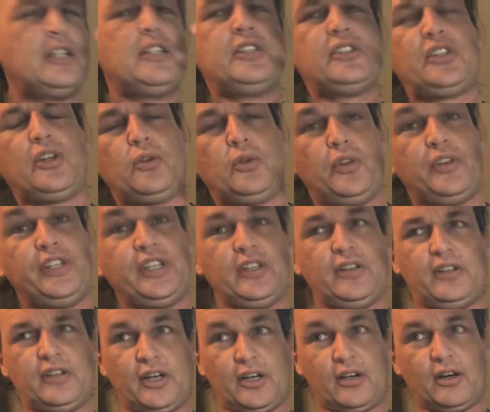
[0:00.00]
So
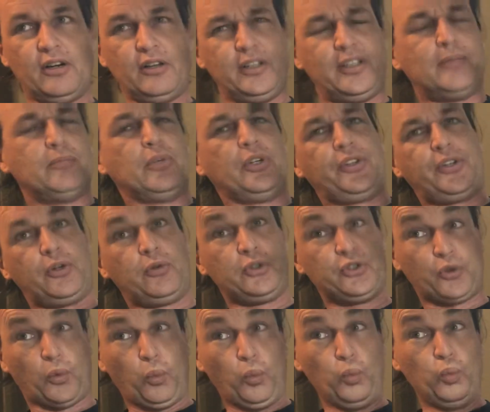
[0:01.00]
the R number, though,
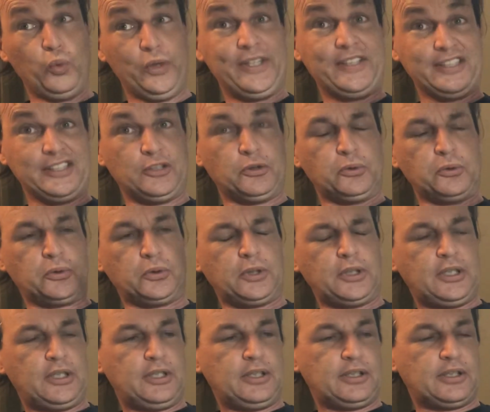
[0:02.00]
is really cool.
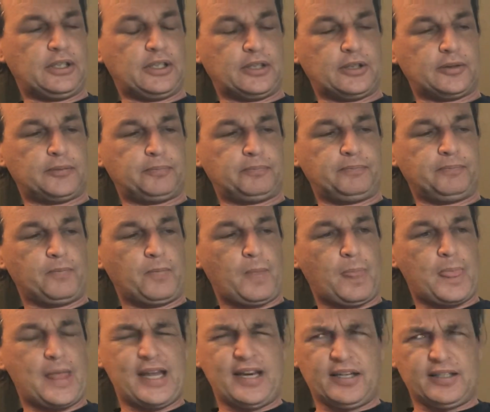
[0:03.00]

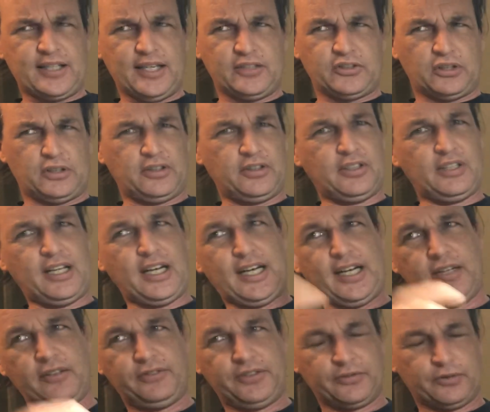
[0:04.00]
And it takes a
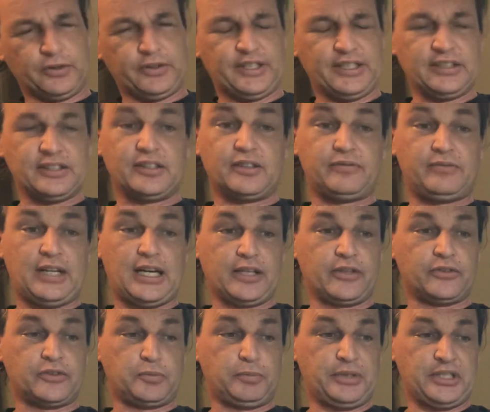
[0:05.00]
lot of different things into
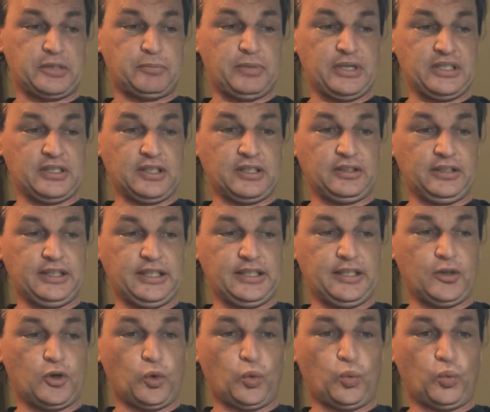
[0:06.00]
factors, but it's
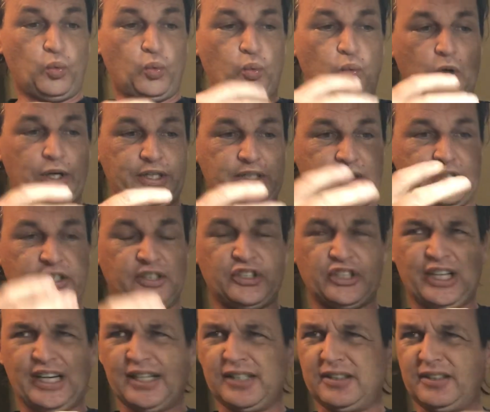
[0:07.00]
basically what is the
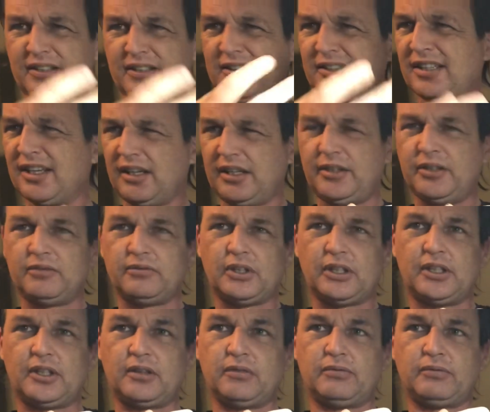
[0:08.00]
chances kind
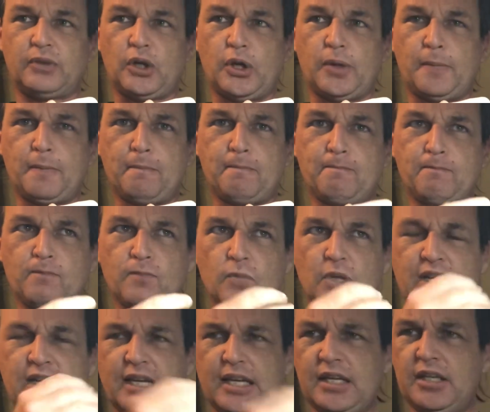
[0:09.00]
of
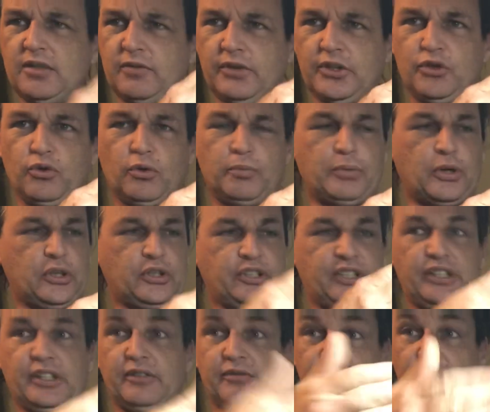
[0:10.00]
an individual
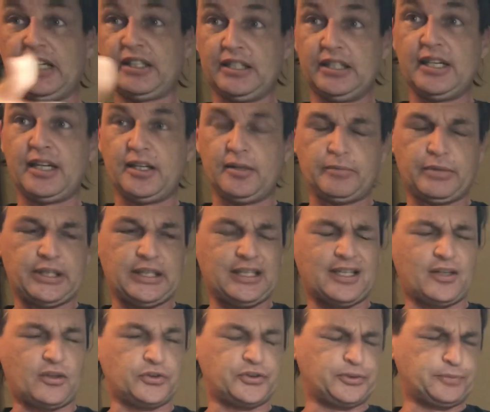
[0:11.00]
person infecting anybody
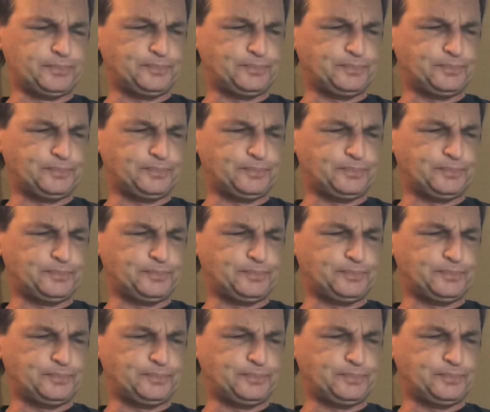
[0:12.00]
else.